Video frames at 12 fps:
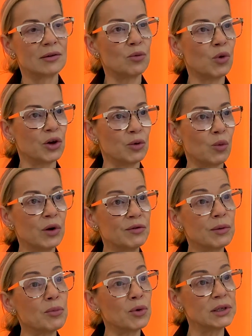what one of
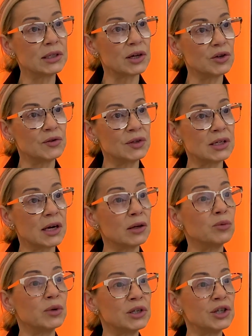the points that you've stated,
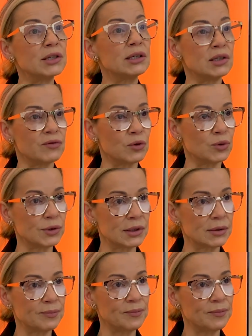which is divorce.